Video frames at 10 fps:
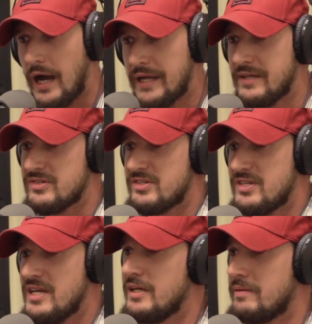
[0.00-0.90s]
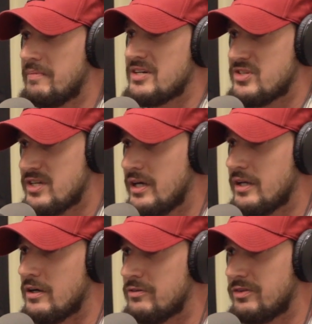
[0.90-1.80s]
I can see it in my
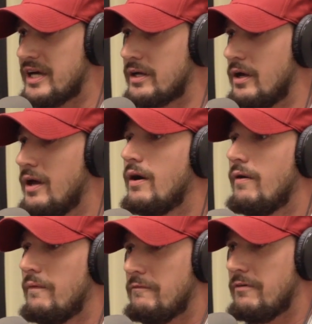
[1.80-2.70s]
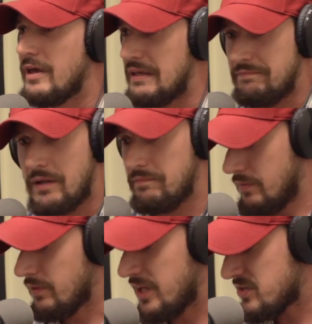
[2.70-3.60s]
son of like,
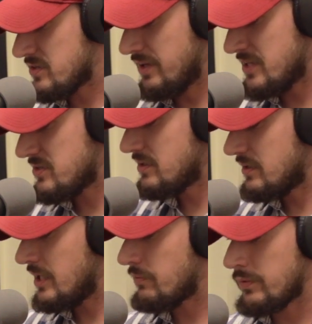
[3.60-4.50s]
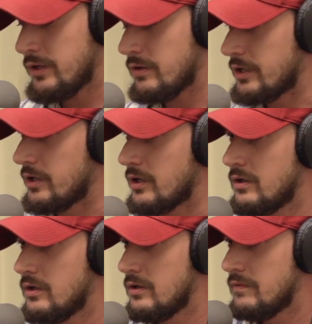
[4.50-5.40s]
let's get real here.
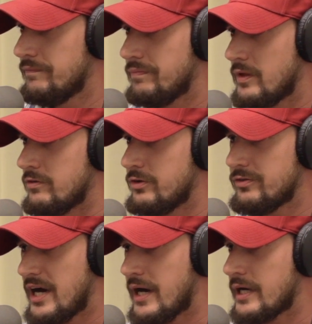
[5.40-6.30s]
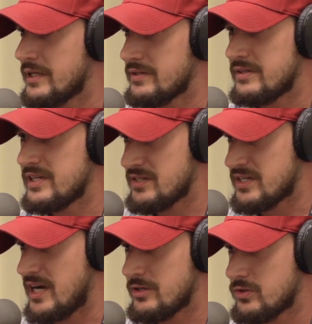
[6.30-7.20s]
If you've got heightened
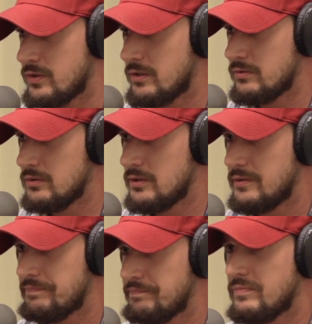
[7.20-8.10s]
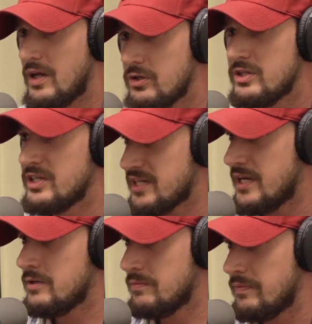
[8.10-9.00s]
testosterone, you
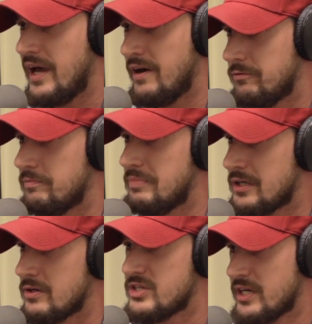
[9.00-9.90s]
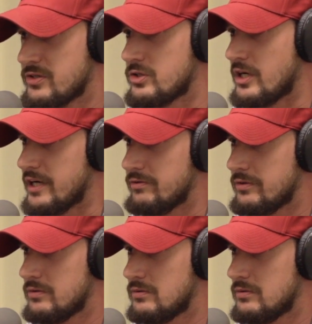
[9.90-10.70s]
tend to have bigger sex drive.